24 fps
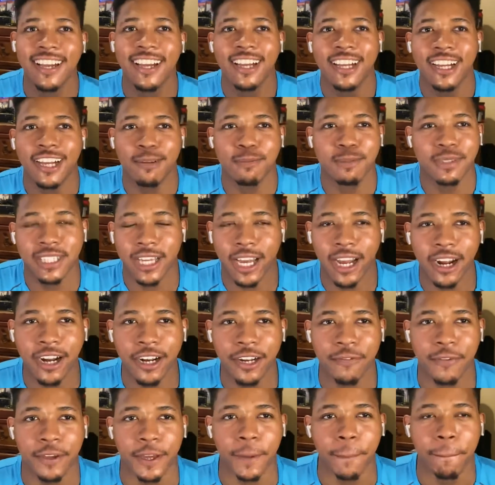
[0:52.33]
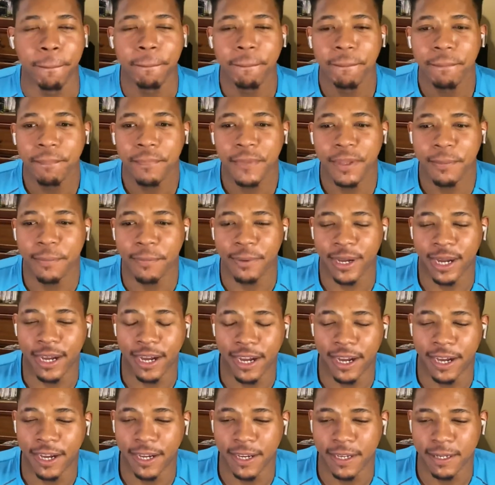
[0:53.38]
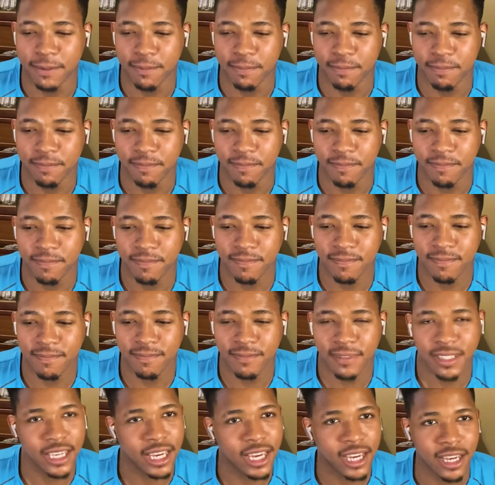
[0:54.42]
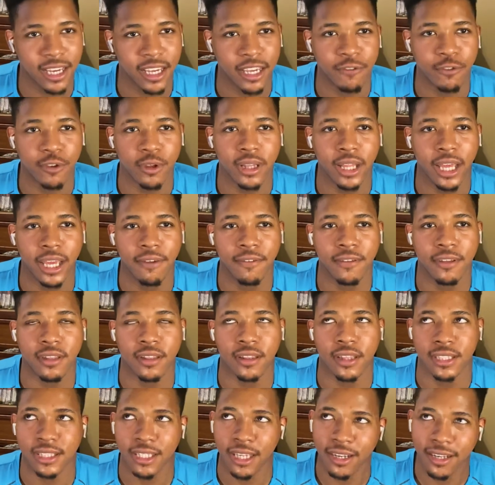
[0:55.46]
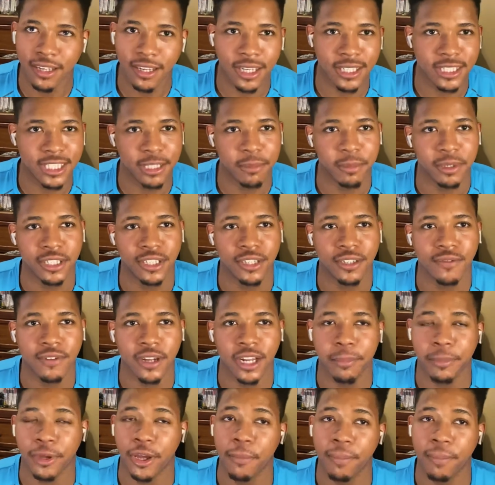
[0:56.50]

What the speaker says: I'm tired of it. But, yeah, if you like this kind of content, make sure to follow me on